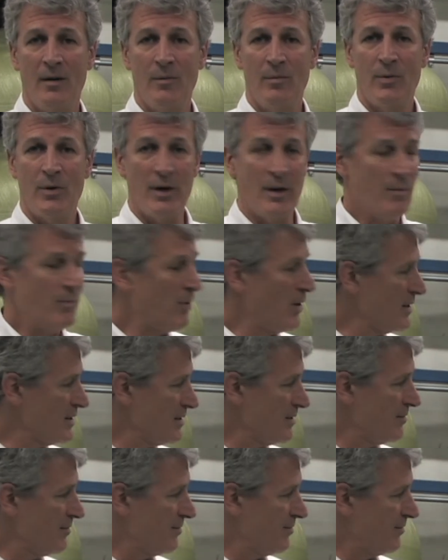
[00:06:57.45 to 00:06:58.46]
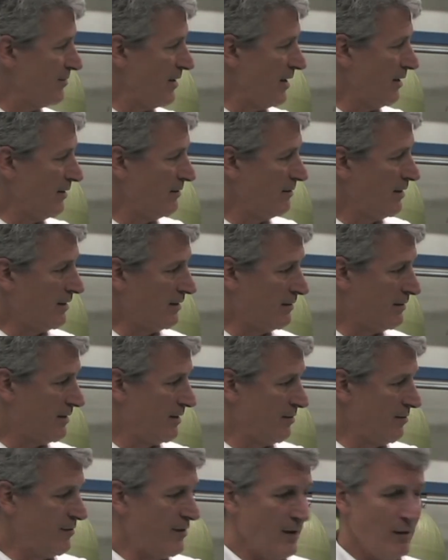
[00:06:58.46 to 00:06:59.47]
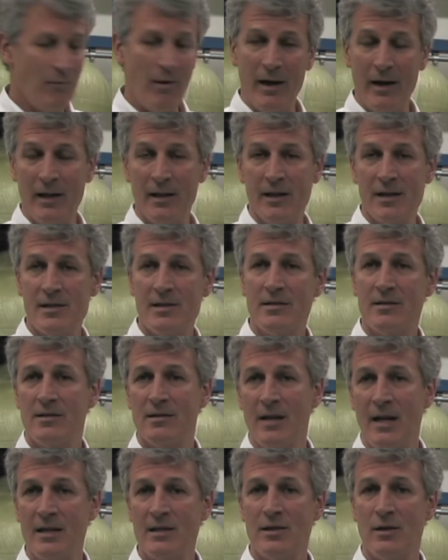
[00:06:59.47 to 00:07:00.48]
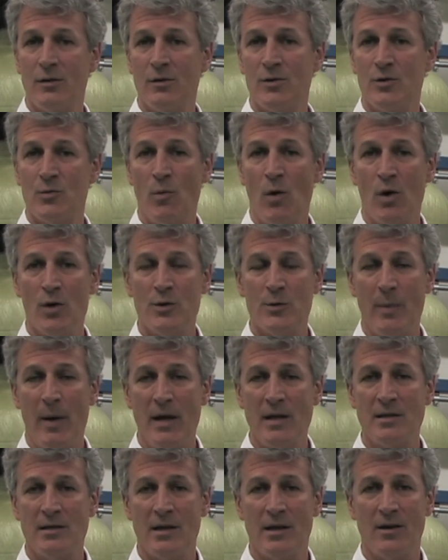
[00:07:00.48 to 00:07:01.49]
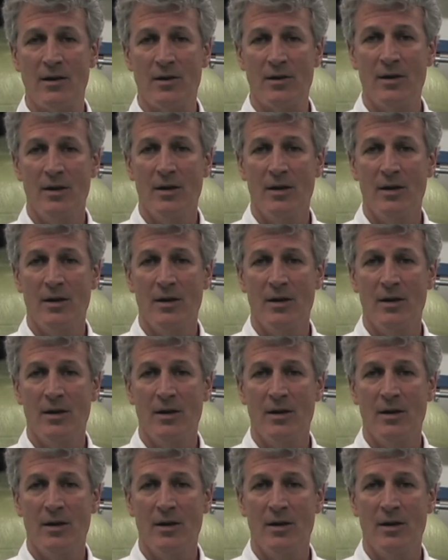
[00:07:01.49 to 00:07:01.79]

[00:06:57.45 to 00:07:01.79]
pretty impressive that it can fit right in this nice little small space here.